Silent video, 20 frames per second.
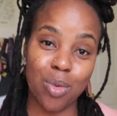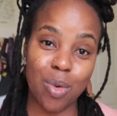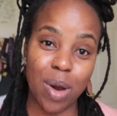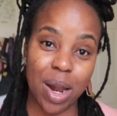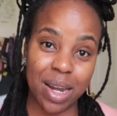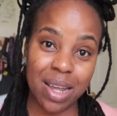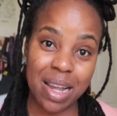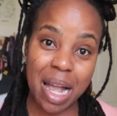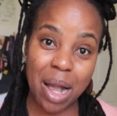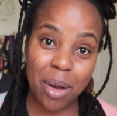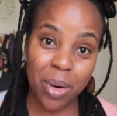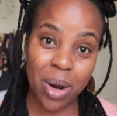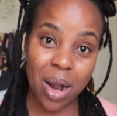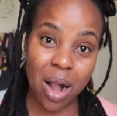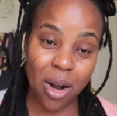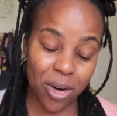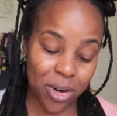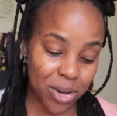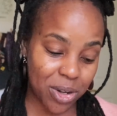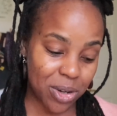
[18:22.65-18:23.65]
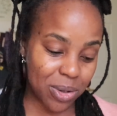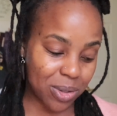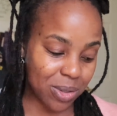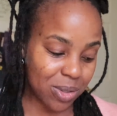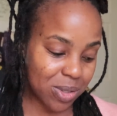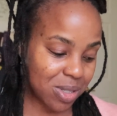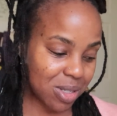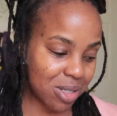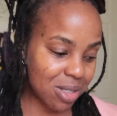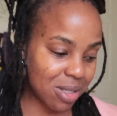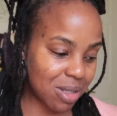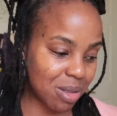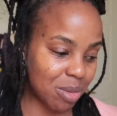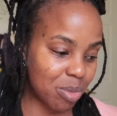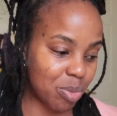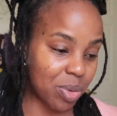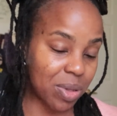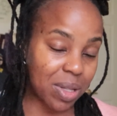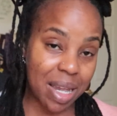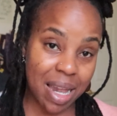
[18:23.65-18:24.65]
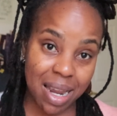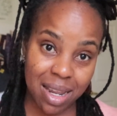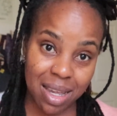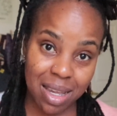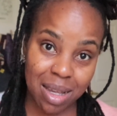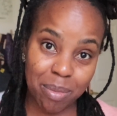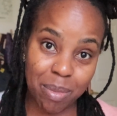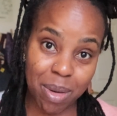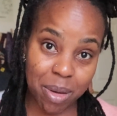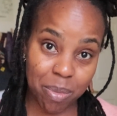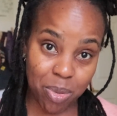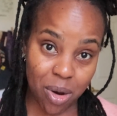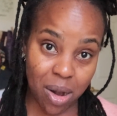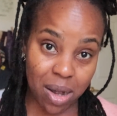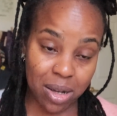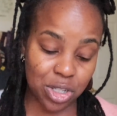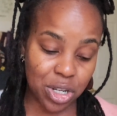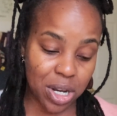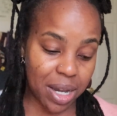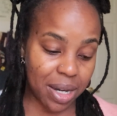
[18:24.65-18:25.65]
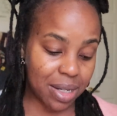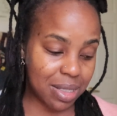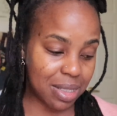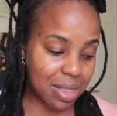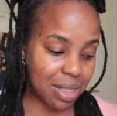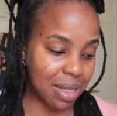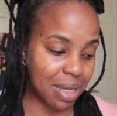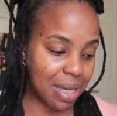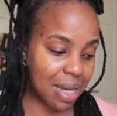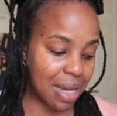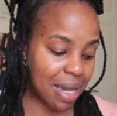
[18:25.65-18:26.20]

writing our articles, planning my project,